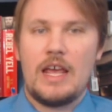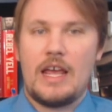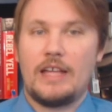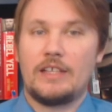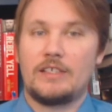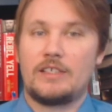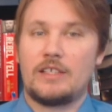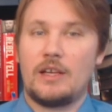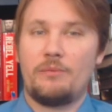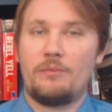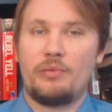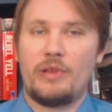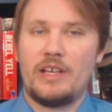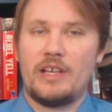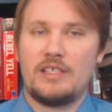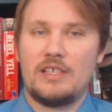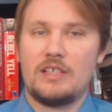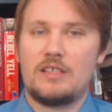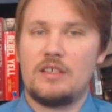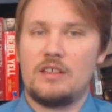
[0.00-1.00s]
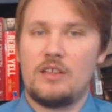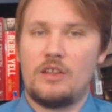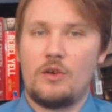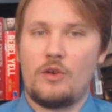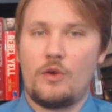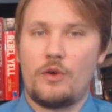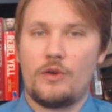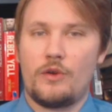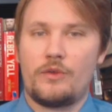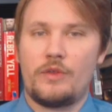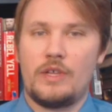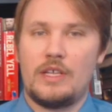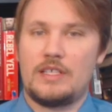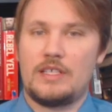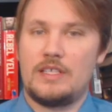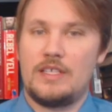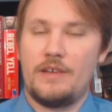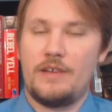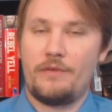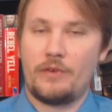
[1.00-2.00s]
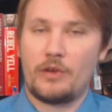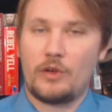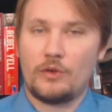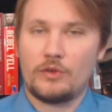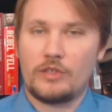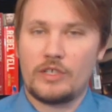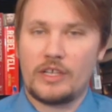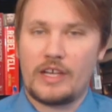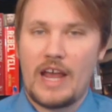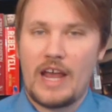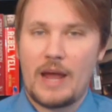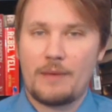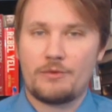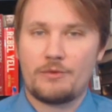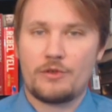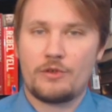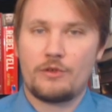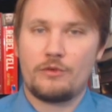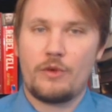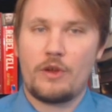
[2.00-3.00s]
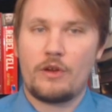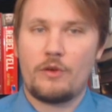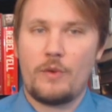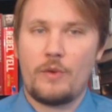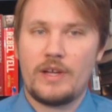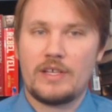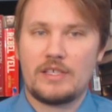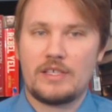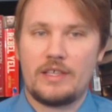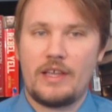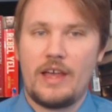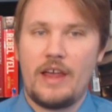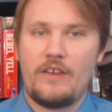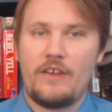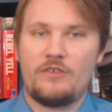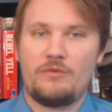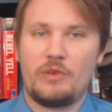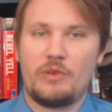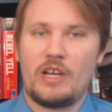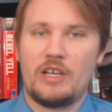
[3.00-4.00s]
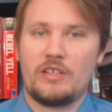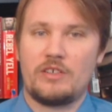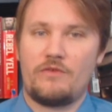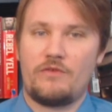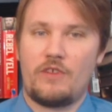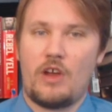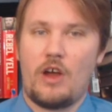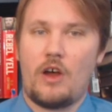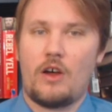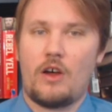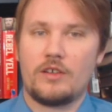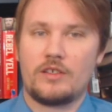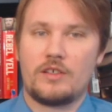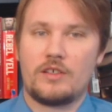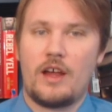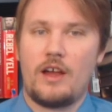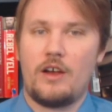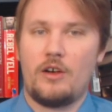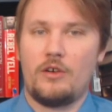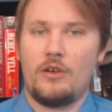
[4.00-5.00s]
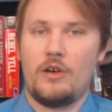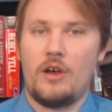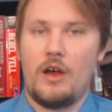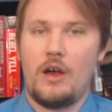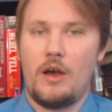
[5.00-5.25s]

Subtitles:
In some places in the North, it's difficult to capture runaway slaves because of the hostile